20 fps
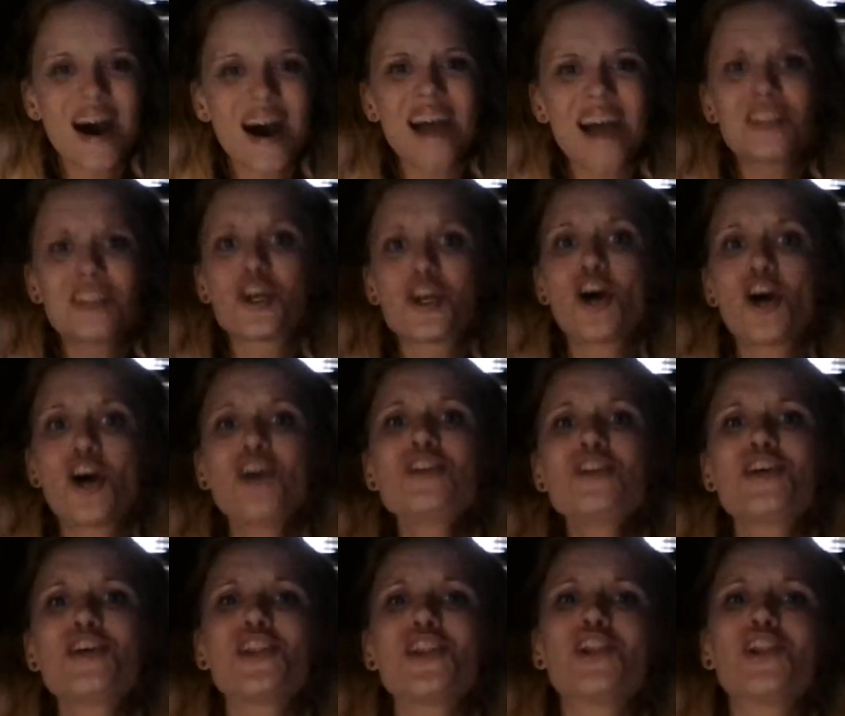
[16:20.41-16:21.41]
I turned
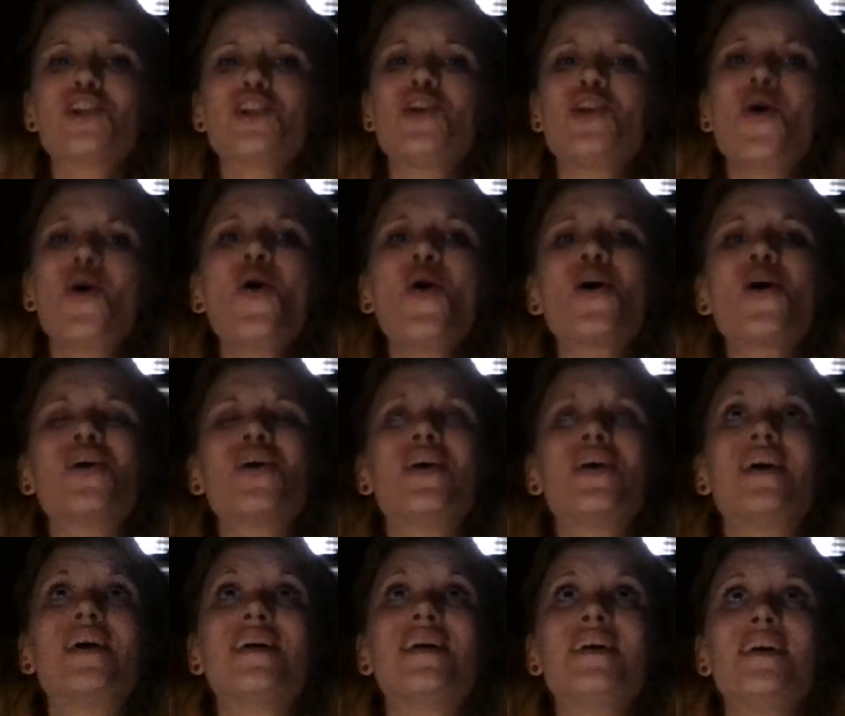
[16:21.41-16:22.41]
to the Lord
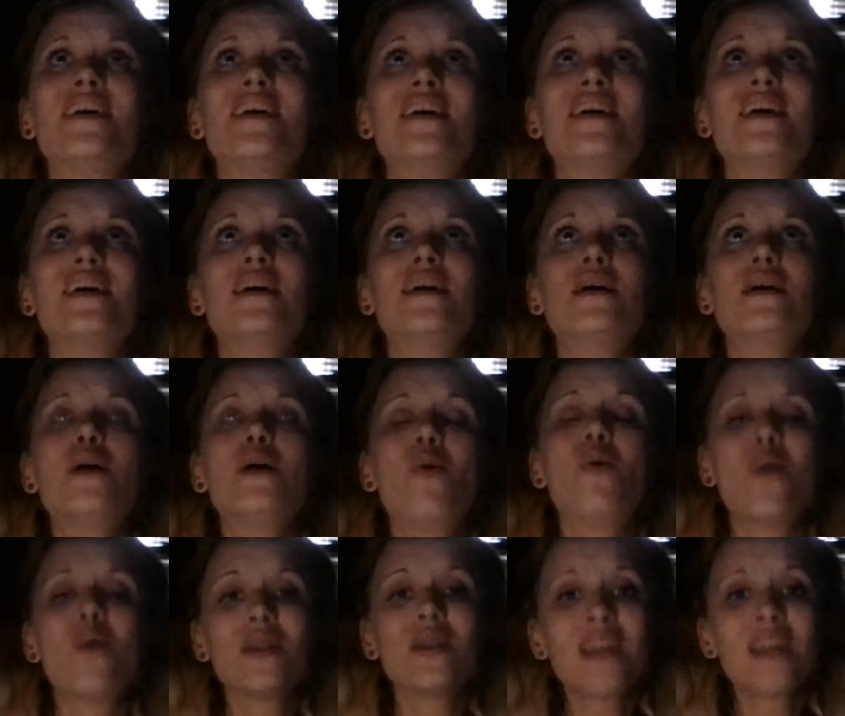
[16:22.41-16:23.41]

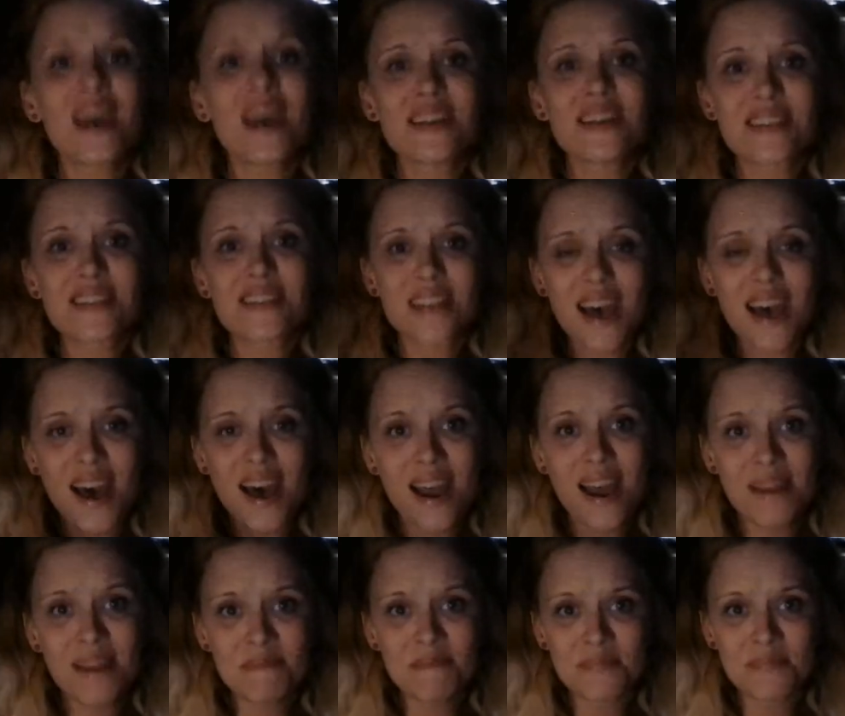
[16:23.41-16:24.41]
one last
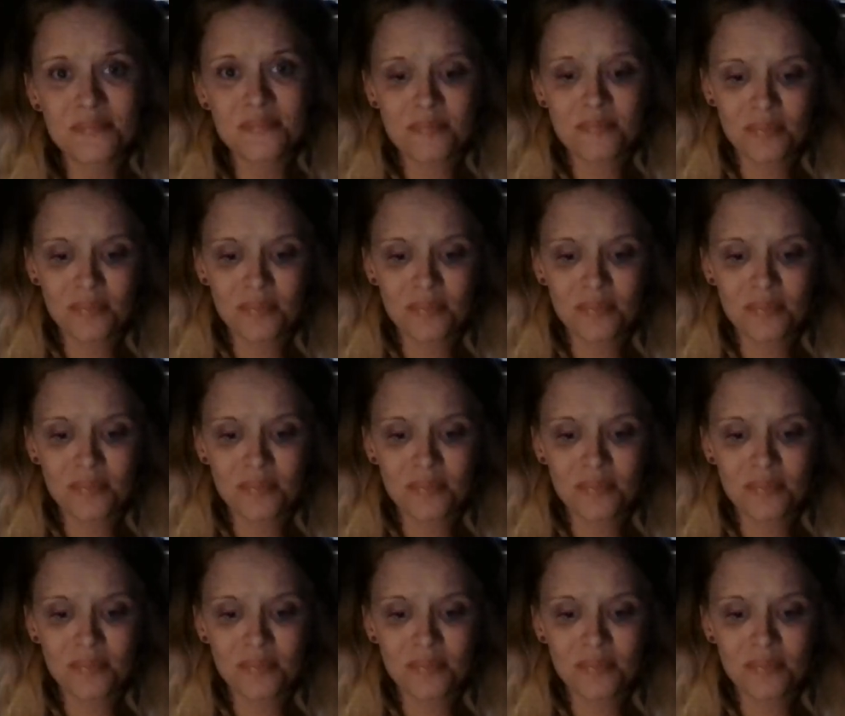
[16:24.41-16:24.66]
time,